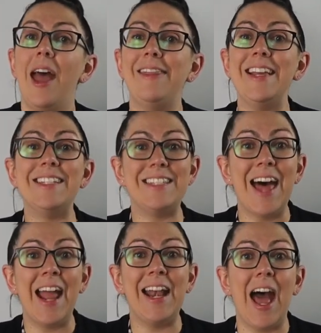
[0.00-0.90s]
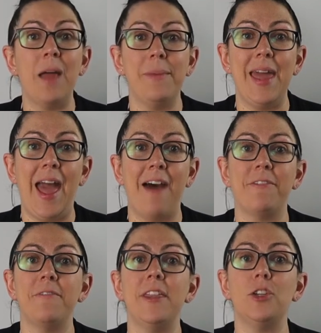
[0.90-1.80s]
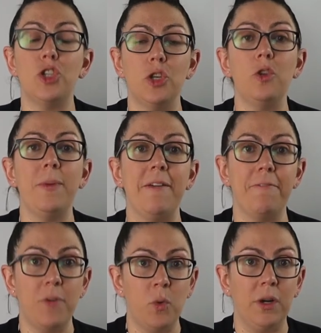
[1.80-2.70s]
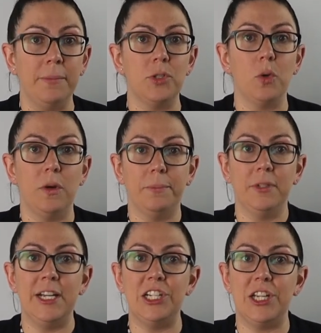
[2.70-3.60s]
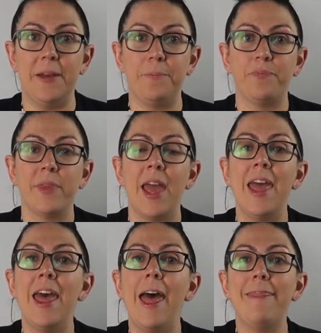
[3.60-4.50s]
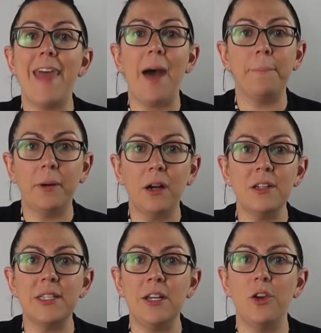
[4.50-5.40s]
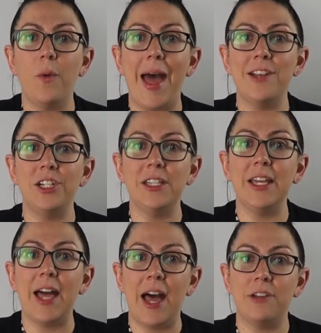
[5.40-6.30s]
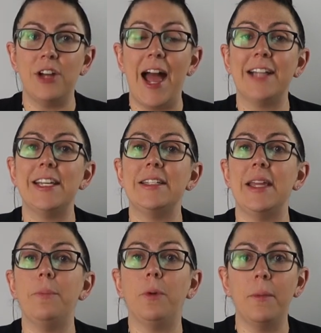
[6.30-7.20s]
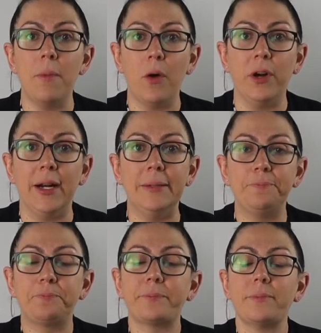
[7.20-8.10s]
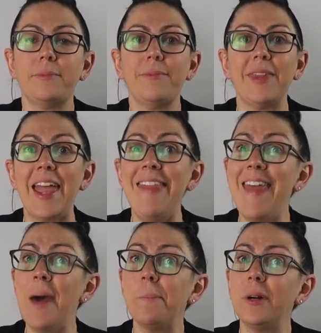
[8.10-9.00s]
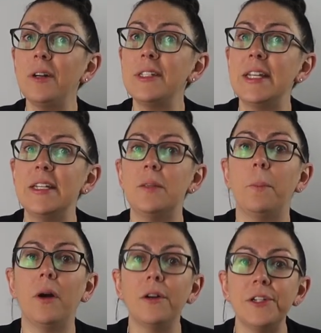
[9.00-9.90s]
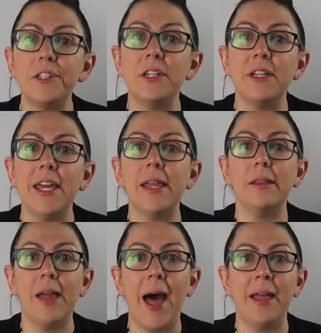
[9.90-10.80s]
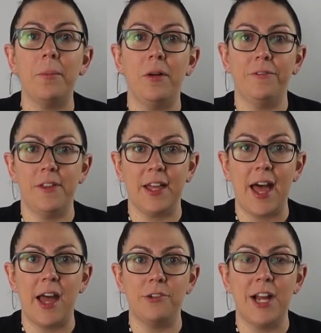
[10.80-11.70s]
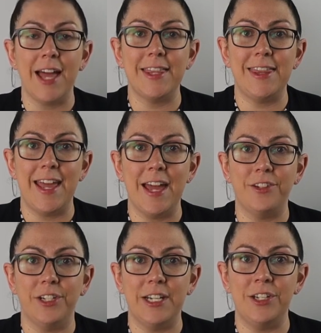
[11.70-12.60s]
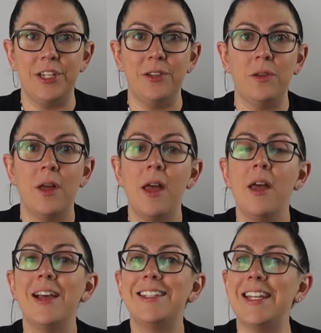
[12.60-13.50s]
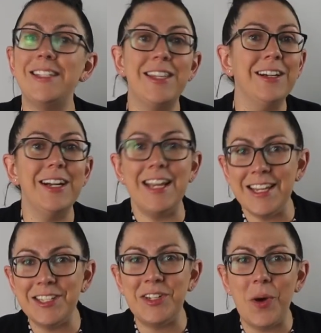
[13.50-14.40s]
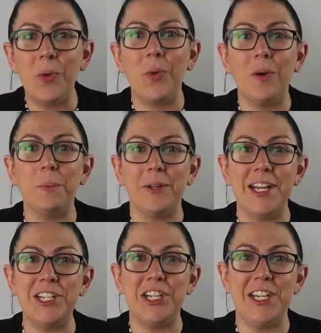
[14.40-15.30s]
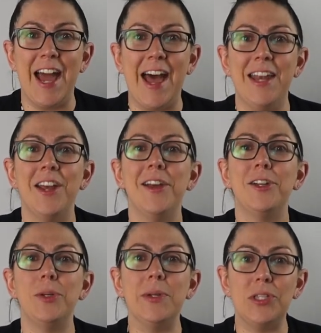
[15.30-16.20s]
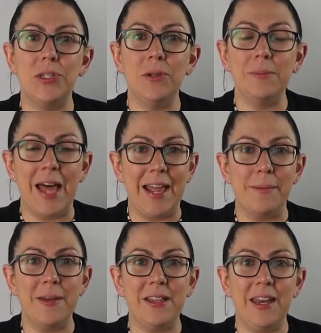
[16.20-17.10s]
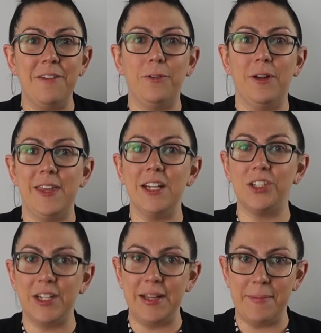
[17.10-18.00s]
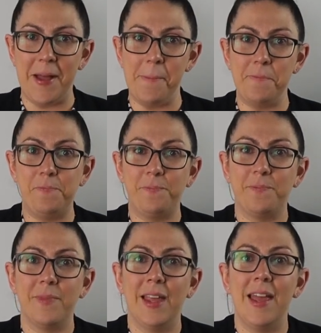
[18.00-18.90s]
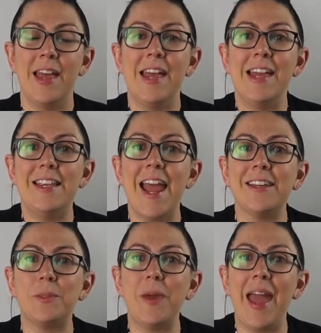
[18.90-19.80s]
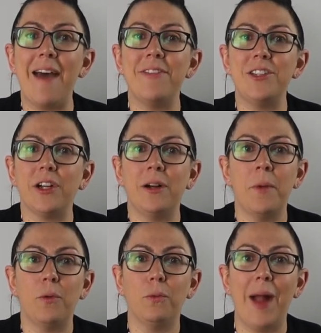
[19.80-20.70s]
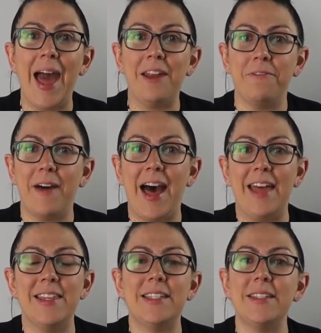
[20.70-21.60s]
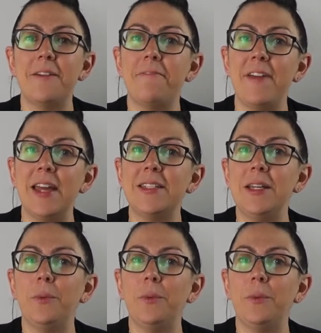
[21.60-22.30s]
and they sign on behalf of the to be formed corporation. That person who entered the contract is a promoter, and that person is personally liable for the contract that they entered into since there is no corporation yet to assume liability for the agreement. Next, we have the term ratify. This is a fancy